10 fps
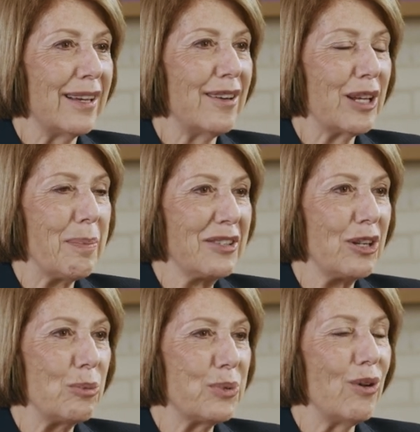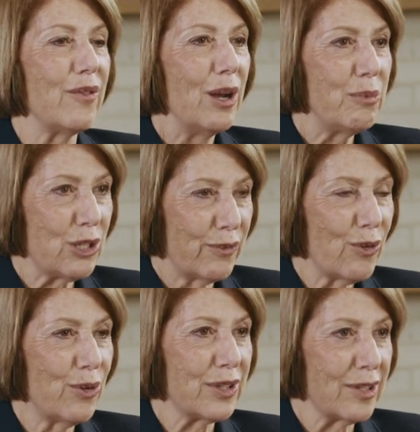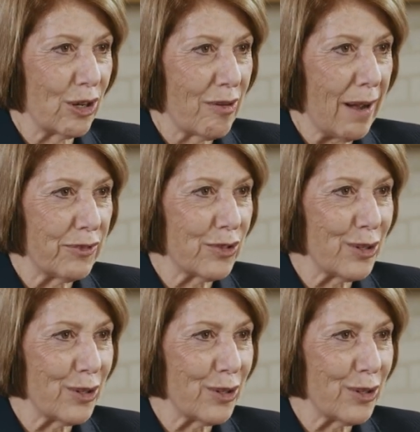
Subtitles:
and the capacity to observe, which of course is the craft of